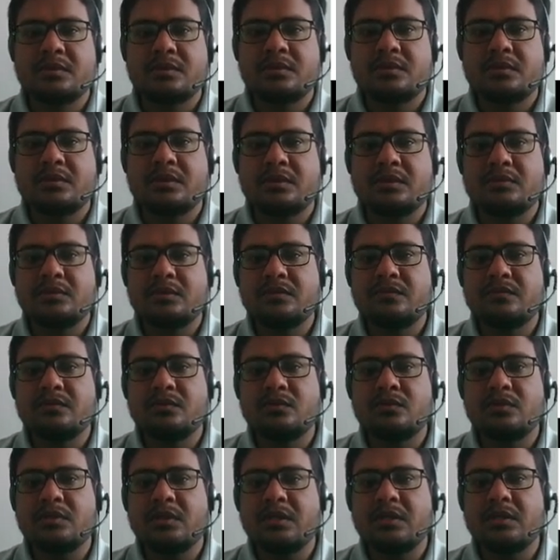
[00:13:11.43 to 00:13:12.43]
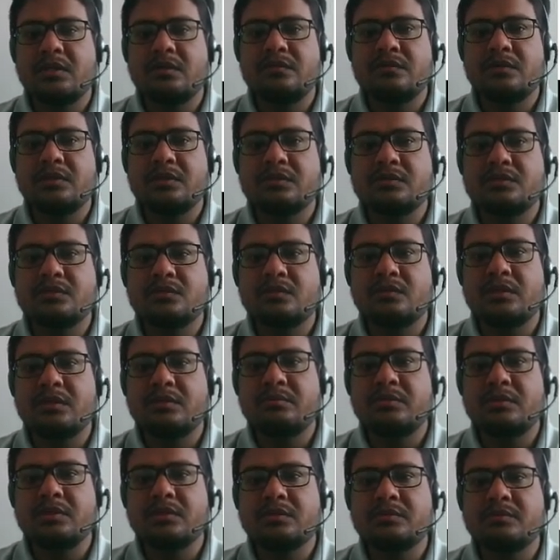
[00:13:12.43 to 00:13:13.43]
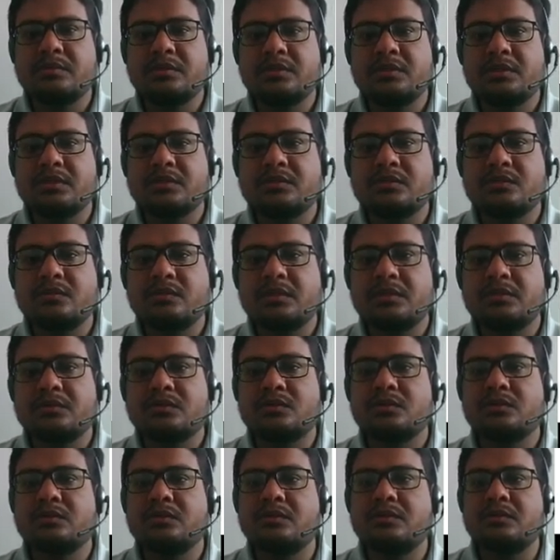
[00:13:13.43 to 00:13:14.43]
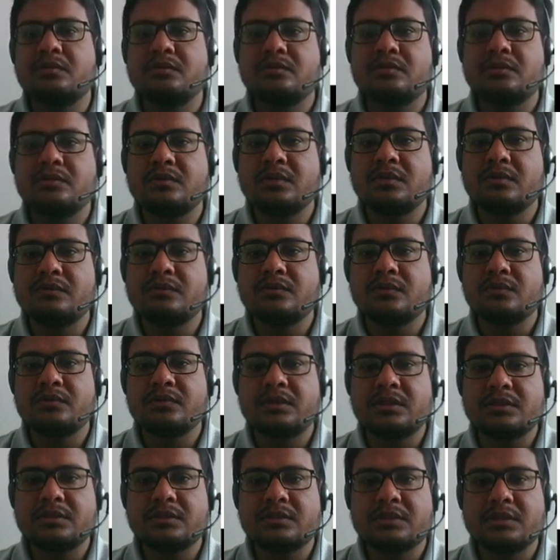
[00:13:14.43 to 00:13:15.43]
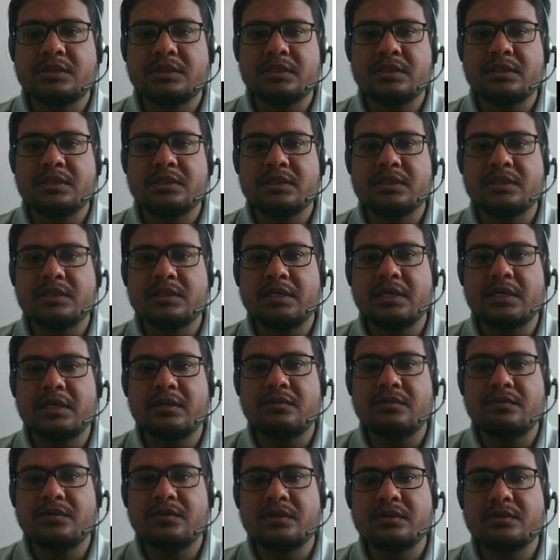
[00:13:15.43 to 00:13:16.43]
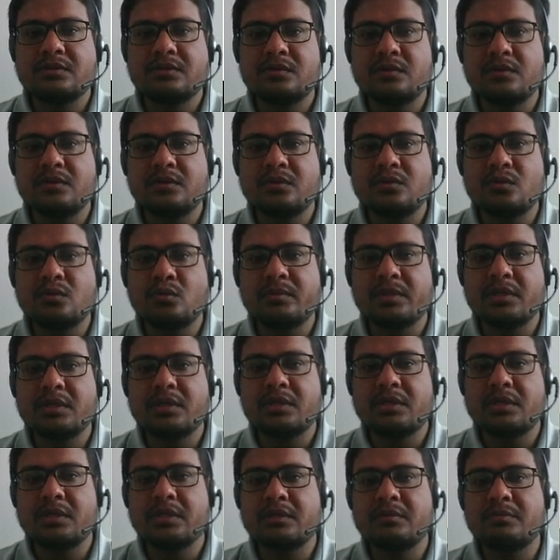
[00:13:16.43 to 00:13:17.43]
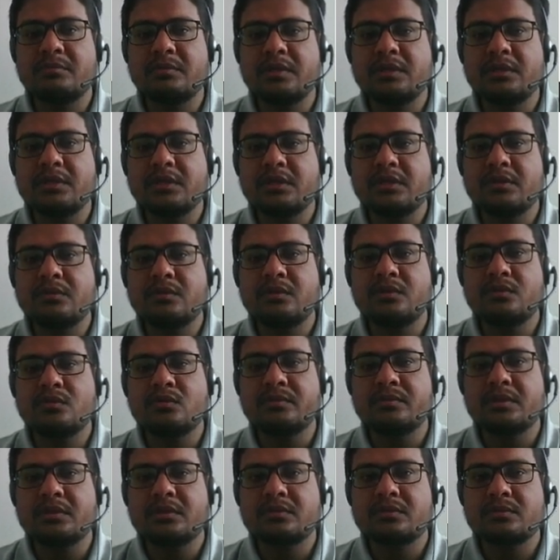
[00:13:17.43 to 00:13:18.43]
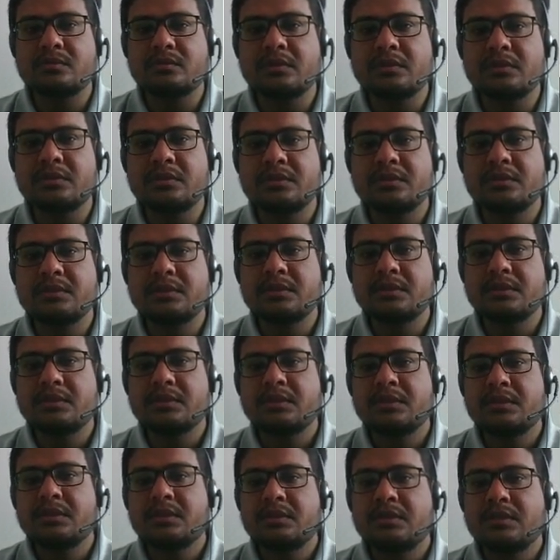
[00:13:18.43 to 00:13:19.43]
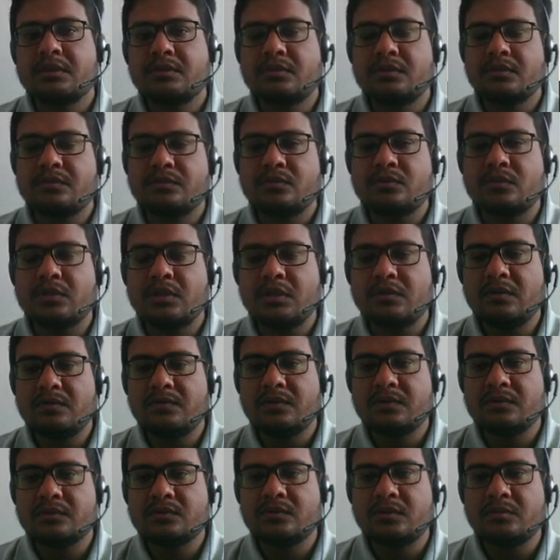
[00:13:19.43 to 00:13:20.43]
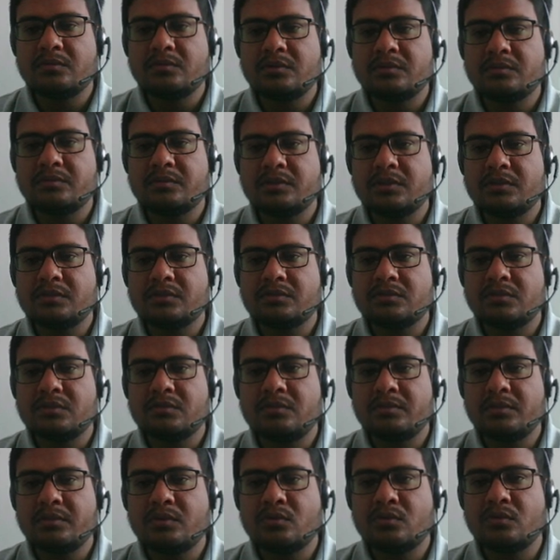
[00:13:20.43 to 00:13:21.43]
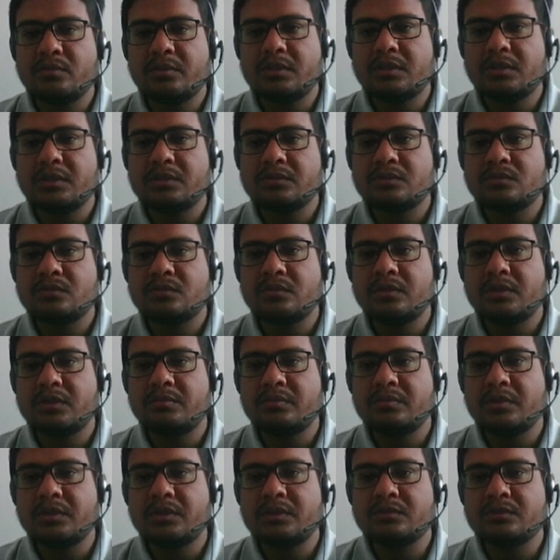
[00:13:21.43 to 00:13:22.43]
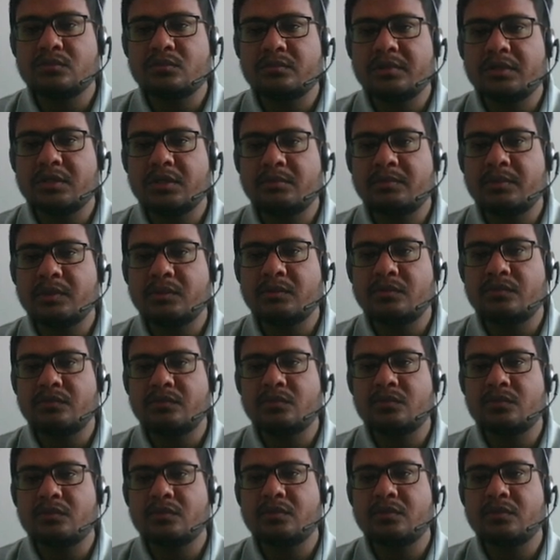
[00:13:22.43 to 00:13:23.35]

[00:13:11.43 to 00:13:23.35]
Now therefore alpha square plus beta square, so therefore we can say that here alpha is equal to omega and beta equal to omega square. Now therefore alpha square plus beta square will be omega square plus omega power 4.